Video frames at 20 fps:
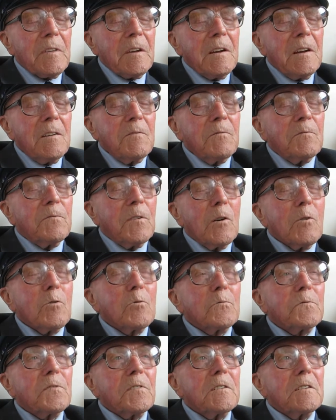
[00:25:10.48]

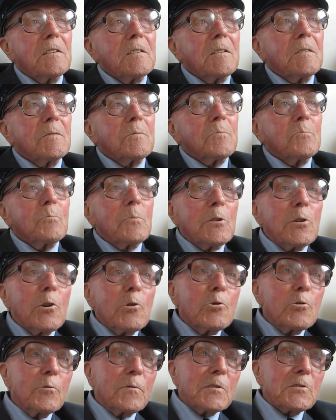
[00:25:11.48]
involved in
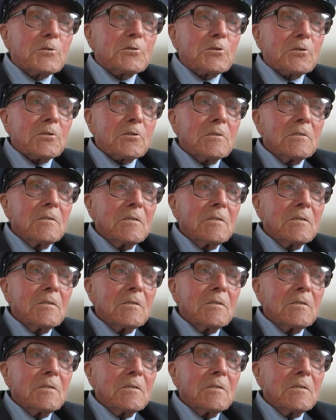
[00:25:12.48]
manoeuvres